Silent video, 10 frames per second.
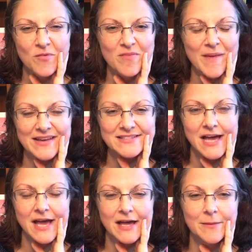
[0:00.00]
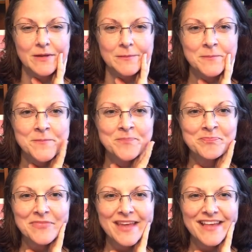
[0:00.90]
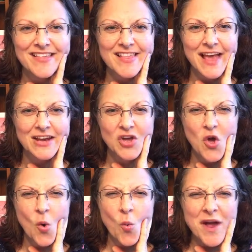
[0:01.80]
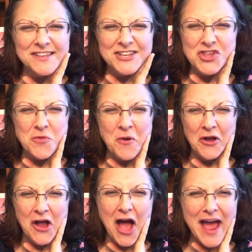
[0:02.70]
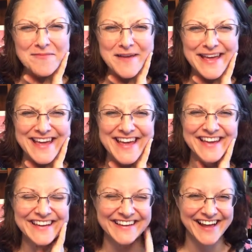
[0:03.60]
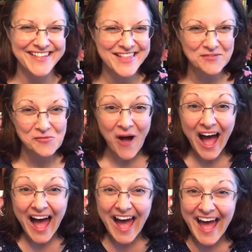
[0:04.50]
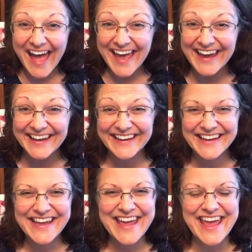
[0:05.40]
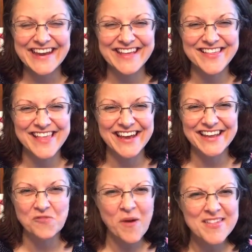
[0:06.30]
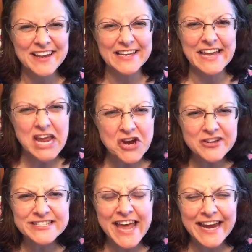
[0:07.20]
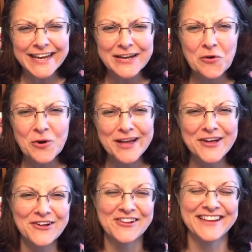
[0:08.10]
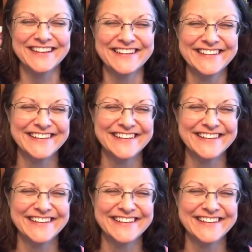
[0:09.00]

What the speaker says: It was bedtime, and he said, "What did you put on me?" And I said, "Why?" And he said, "Was it an irritating oil?"